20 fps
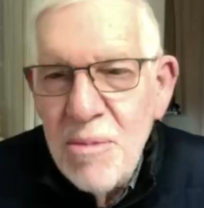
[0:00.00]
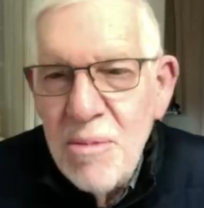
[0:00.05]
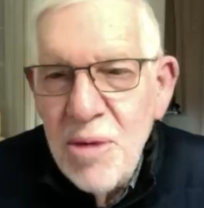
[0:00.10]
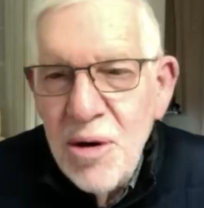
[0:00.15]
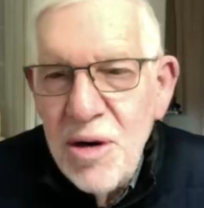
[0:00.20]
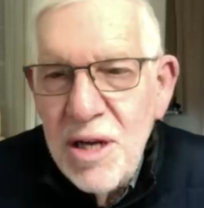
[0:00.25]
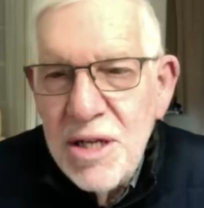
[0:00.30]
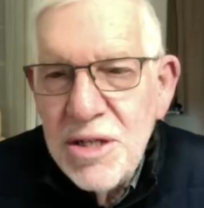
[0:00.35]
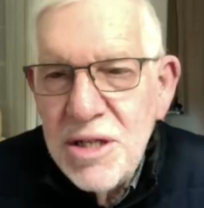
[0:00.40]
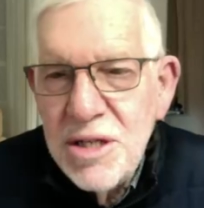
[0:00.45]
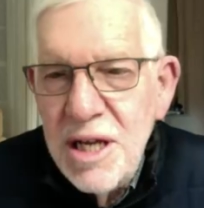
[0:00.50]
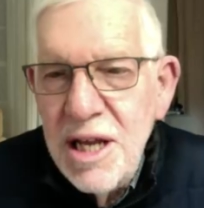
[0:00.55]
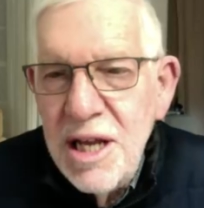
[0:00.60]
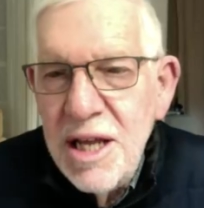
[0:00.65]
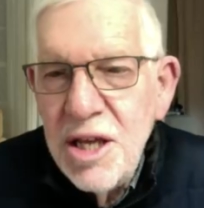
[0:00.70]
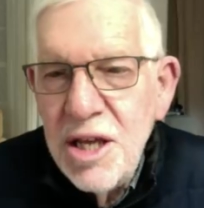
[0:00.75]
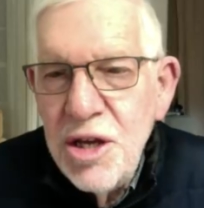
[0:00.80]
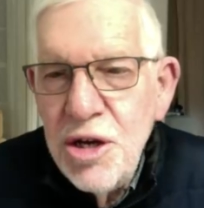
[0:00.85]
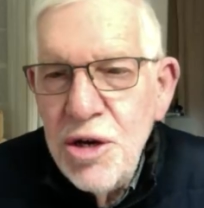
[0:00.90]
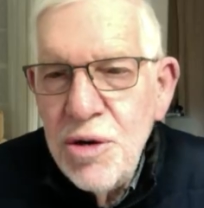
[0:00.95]
only seeing
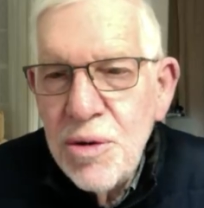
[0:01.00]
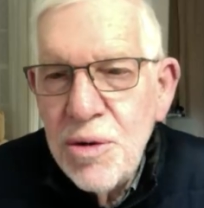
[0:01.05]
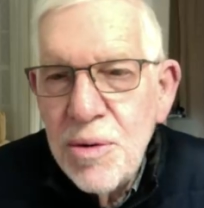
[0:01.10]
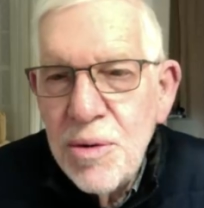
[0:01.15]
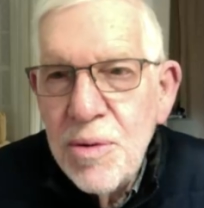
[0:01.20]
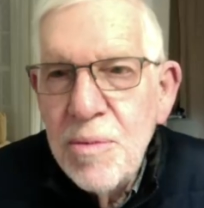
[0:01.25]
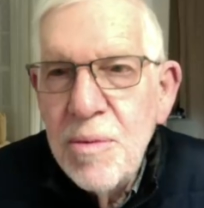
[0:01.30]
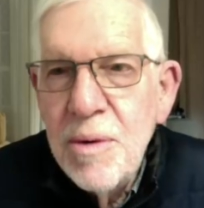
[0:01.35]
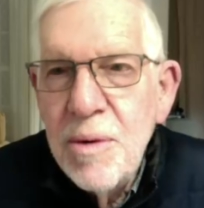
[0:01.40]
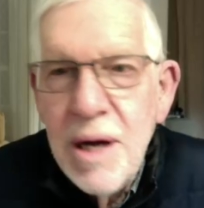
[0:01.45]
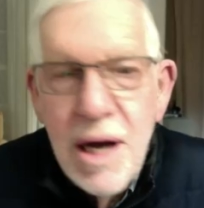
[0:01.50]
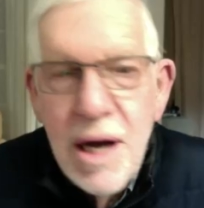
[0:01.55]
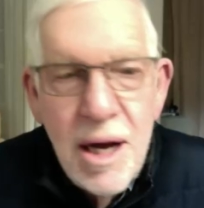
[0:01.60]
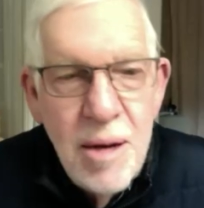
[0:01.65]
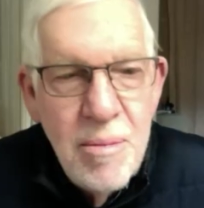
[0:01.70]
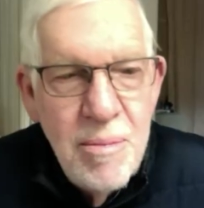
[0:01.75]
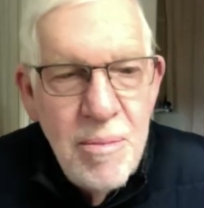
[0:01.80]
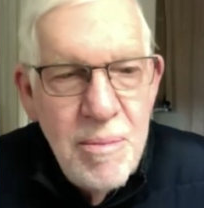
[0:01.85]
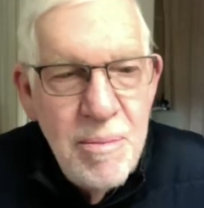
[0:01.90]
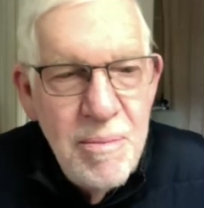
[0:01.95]
you.
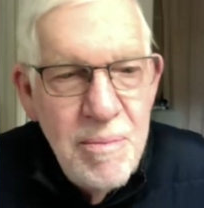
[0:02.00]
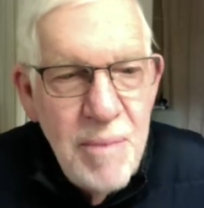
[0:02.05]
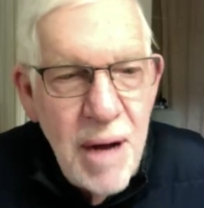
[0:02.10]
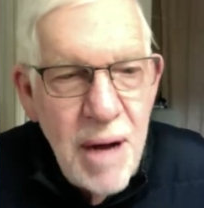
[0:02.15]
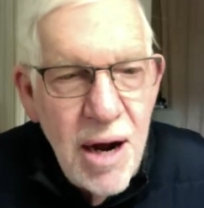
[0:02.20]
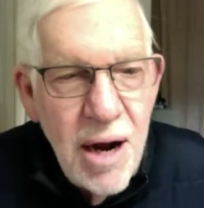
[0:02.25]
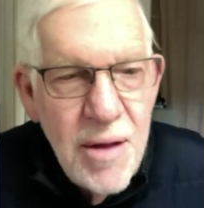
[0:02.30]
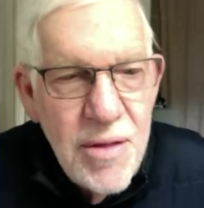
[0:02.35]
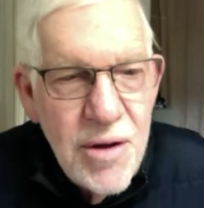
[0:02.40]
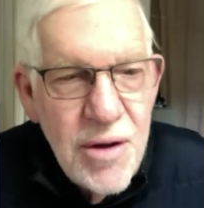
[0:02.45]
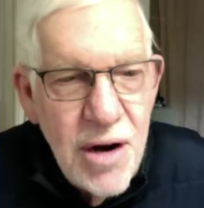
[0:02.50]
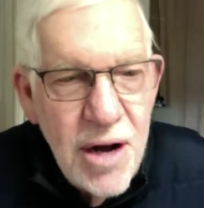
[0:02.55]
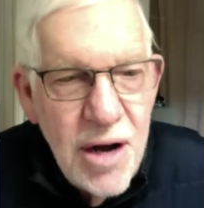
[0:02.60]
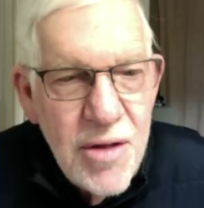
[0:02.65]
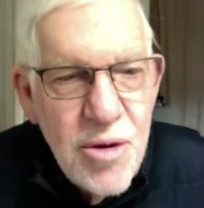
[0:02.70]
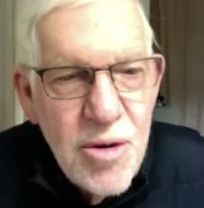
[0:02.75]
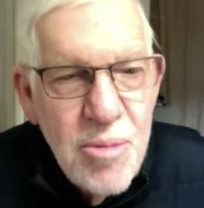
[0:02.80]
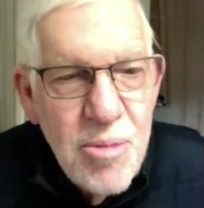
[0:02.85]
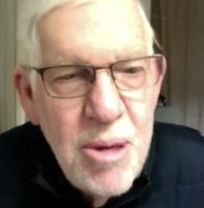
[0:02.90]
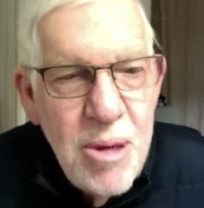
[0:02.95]
Um, are there
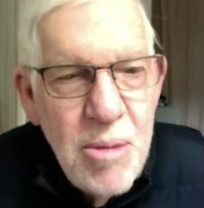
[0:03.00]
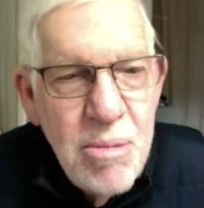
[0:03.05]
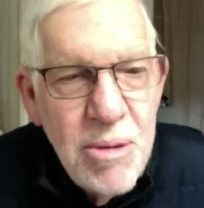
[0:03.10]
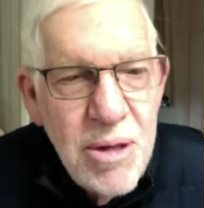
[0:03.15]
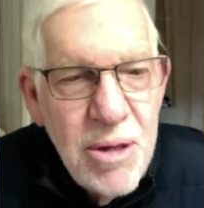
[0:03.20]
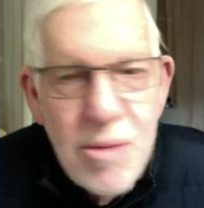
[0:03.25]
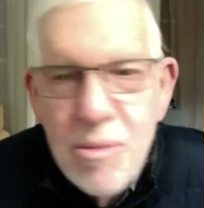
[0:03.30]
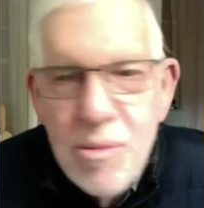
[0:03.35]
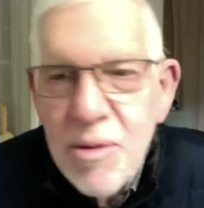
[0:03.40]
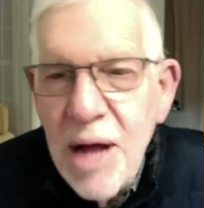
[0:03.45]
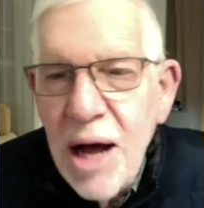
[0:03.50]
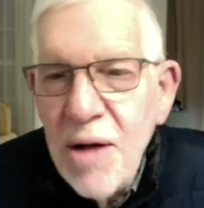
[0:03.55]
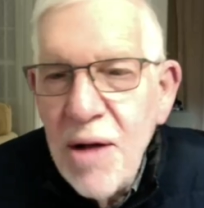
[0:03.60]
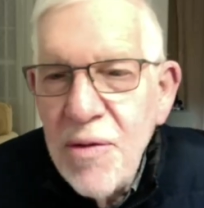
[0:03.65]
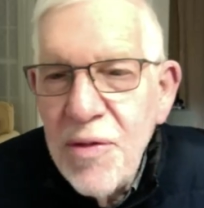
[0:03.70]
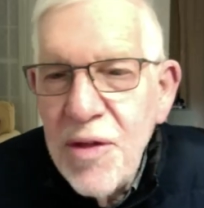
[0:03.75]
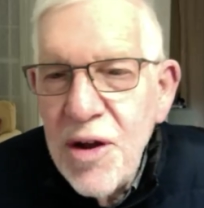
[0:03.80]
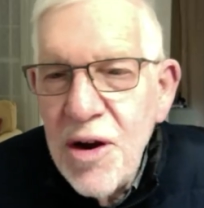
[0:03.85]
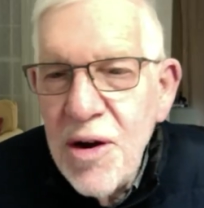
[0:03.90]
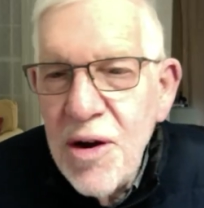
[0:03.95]
other people
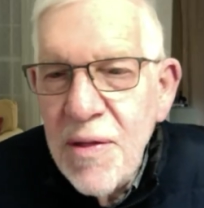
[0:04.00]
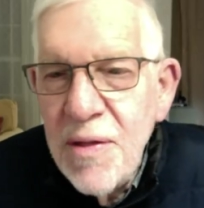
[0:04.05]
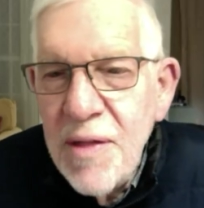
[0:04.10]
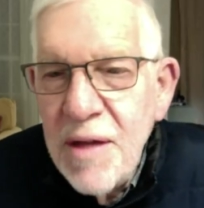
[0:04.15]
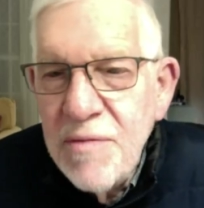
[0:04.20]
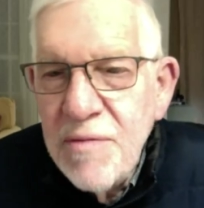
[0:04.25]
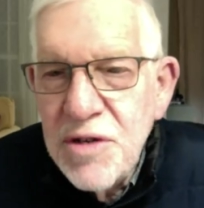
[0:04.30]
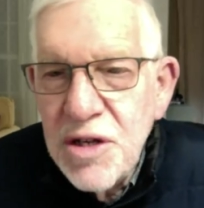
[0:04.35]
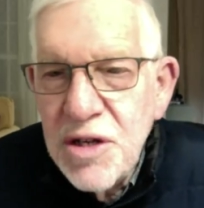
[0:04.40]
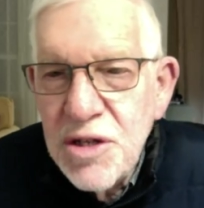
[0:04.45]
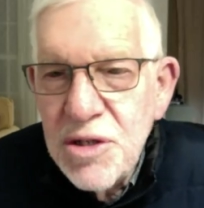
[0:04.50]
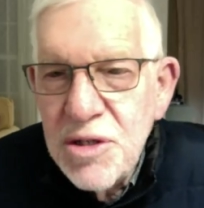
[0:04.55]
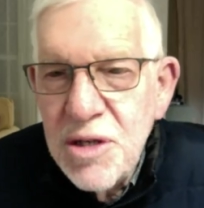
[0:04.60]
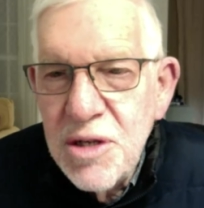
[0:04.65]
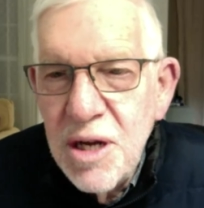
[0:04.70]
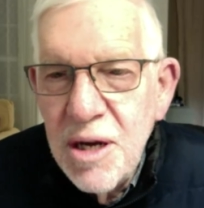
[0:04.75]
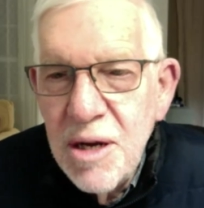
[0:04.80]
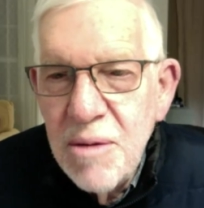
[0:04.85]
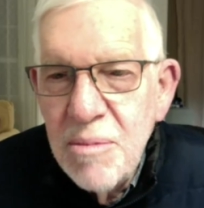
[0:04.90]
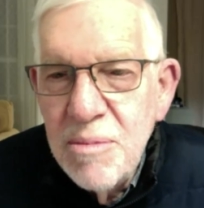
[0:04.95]
out there and they've just
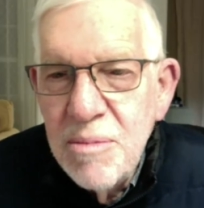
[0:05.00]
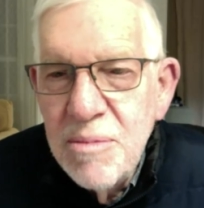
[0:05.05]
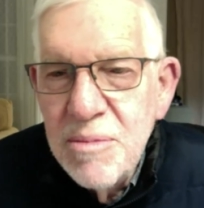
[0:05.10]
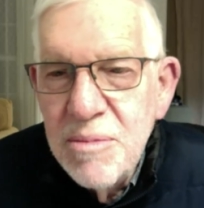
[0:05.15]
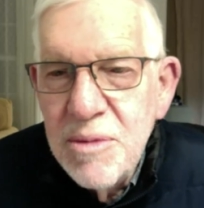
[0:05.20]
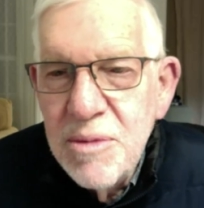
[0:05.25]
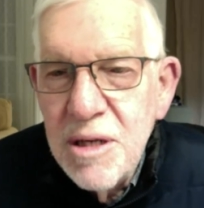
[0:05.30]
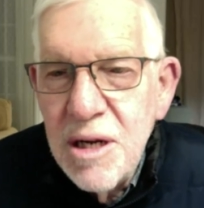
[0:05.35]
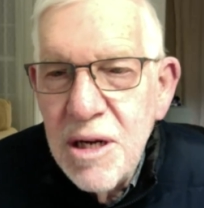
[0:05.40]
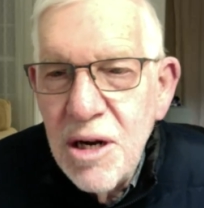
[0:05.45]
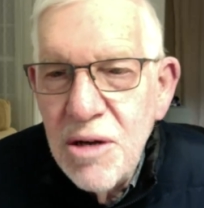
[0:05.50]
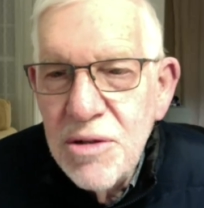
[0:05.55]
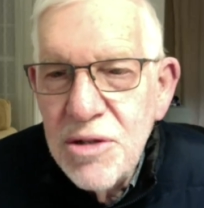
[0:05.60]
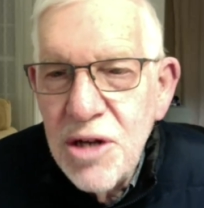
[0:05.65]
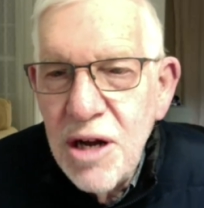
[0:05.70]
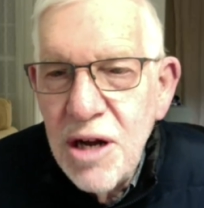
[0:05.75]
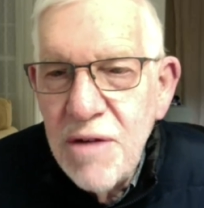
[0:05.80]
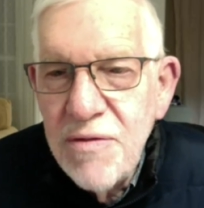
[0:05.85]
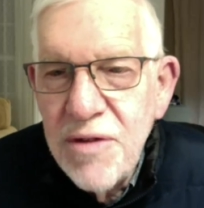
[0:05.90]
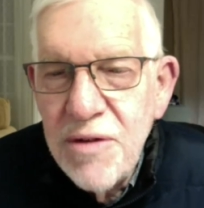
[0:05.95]
uh, closed
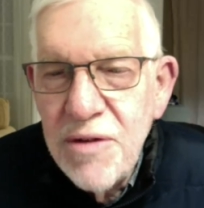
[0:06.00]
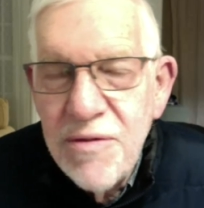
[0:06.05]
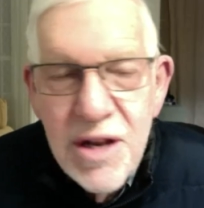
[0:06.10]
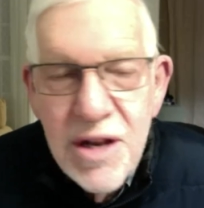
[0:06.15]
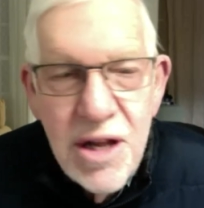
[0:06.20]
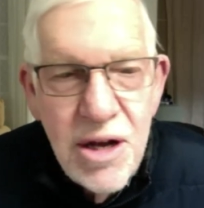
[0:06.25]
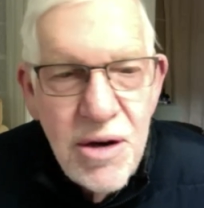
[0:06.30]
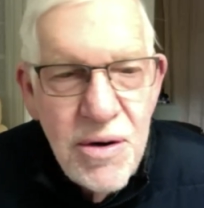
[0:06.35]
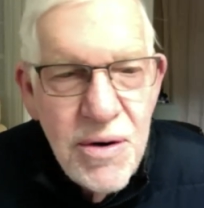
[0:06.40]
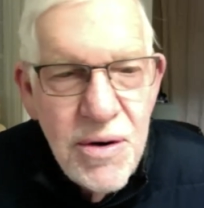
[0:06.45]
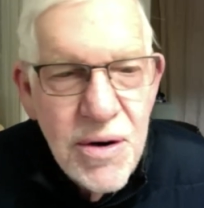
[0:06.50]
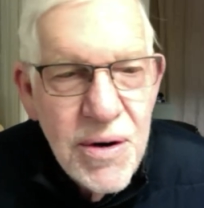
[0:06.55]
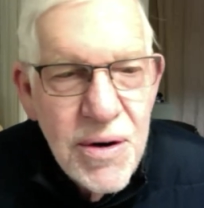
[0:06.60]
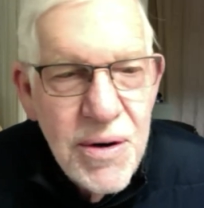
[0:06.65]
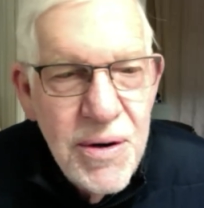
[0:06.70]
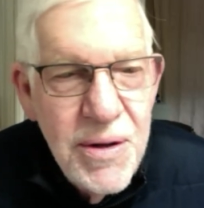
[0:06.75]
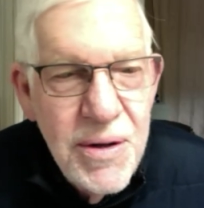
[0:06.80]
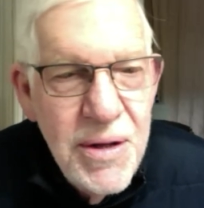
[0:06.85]
off their video or?